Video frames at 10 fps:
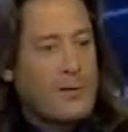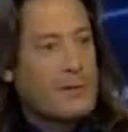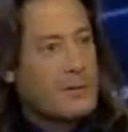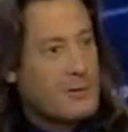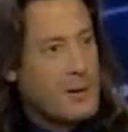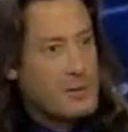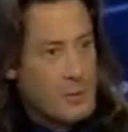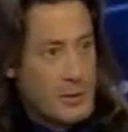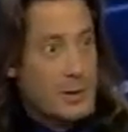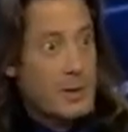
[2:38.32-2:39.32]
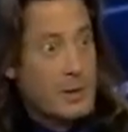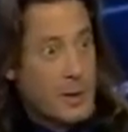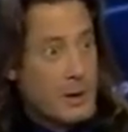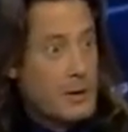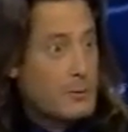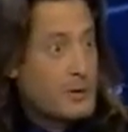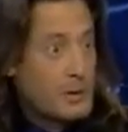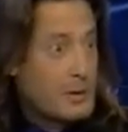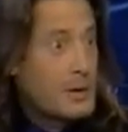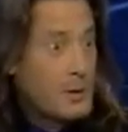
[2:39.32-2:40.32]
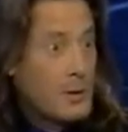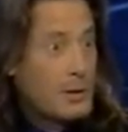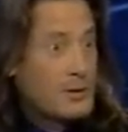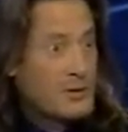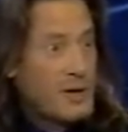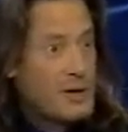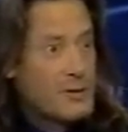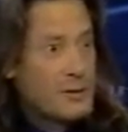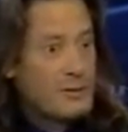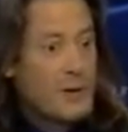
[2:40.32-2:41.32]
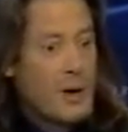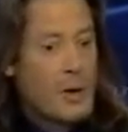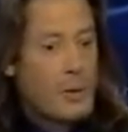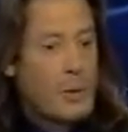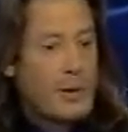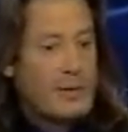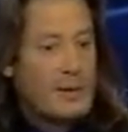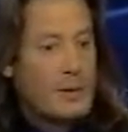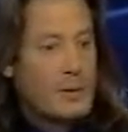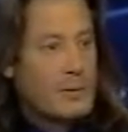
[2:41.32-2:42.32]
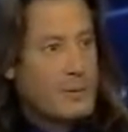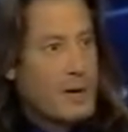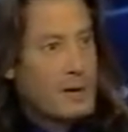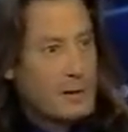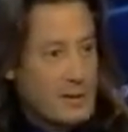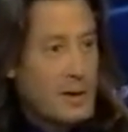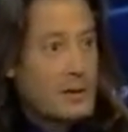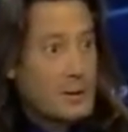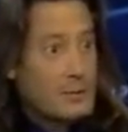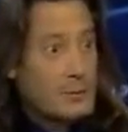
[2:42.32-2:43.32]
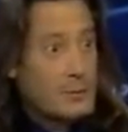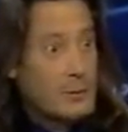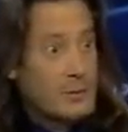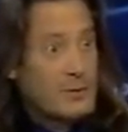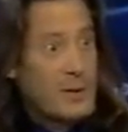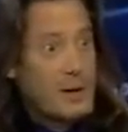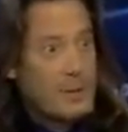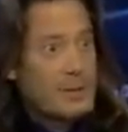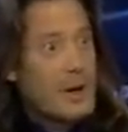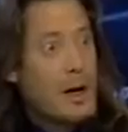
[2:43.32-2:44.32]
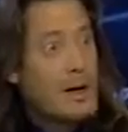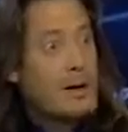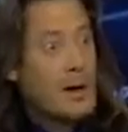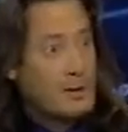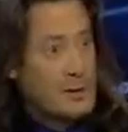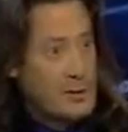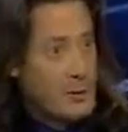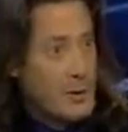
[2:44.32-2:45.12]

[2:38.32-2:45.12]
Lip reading: whatever exchange we're dealing on, and we deal on all exchanges, we deal with the regulatory rules that apply to